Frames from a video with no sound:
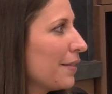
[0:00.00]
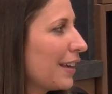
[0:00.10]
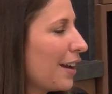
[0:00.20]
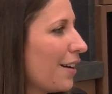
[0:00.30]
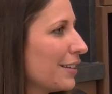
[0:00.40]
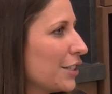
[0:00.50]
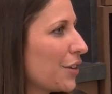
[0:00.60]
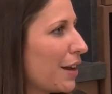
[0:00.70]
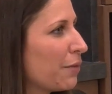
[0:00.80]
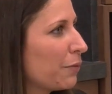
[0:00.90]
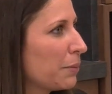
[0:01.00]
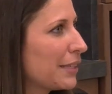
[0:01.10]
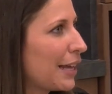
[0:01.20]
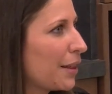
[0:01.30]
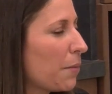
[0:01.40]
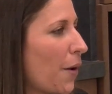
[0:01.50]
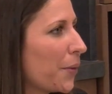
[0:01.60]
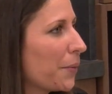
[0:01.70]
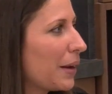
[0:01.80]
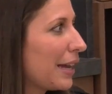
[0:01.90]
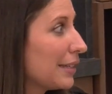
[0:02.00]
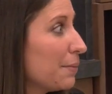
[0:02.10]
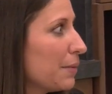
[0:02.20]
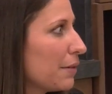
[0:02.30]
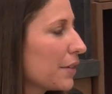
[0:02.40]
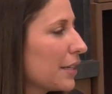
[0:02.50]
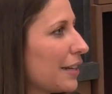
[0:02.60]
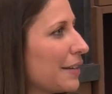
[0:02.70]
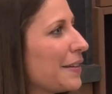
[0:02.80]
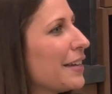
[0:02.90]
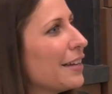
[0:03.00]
Leon to drive him from Salem all the way to Beaverton.